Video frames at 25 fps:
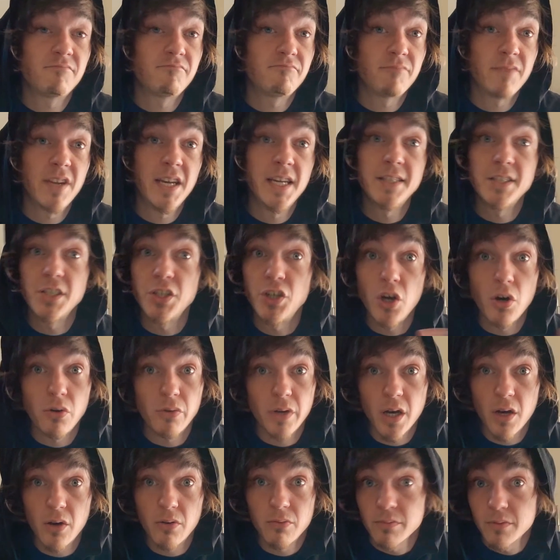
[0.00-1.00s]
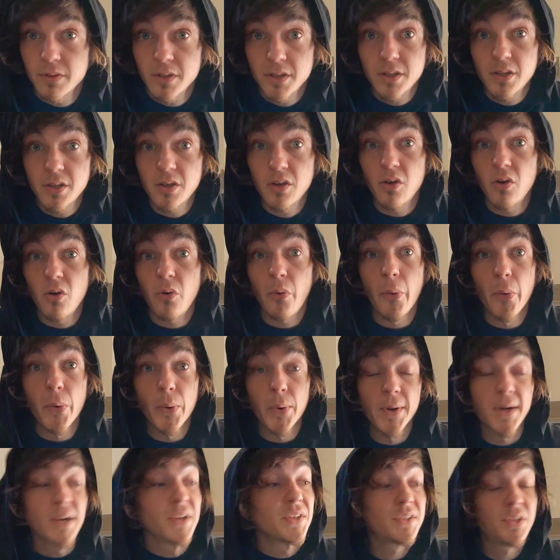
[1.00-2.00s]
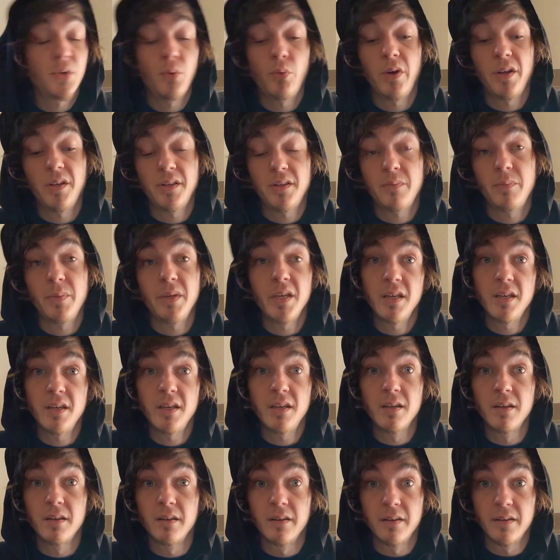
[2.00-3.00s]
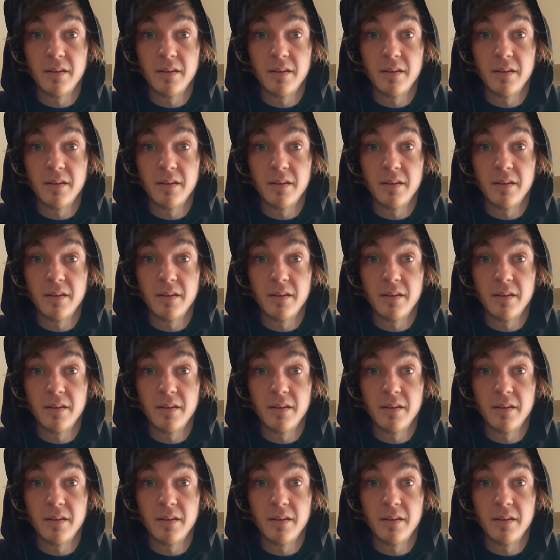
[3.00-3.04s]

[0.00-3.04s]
it's a no-go, or it's going to be